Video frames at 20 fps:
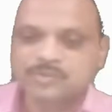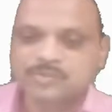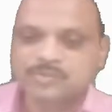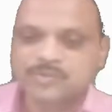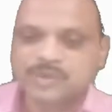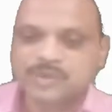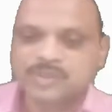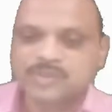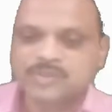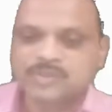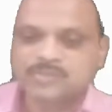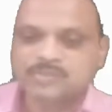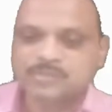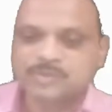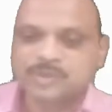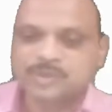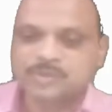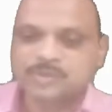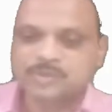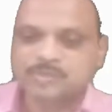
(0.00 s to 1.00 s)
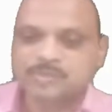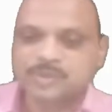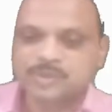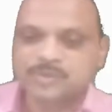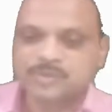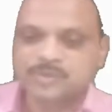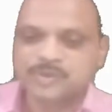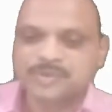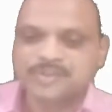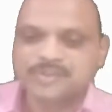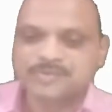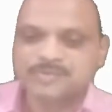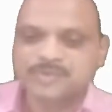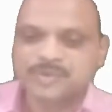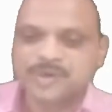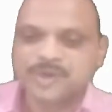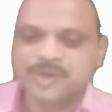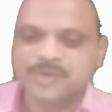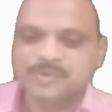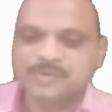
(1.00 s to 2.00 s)
plus mu is
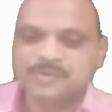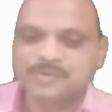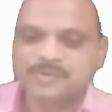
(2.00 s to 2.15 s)
5